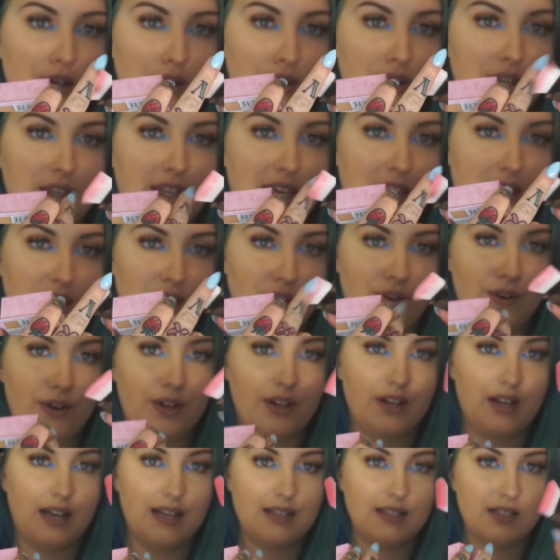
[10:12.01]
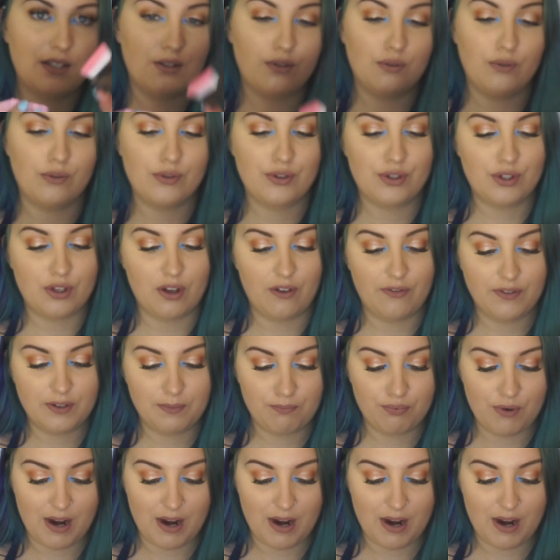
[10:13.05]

you get your nice little soft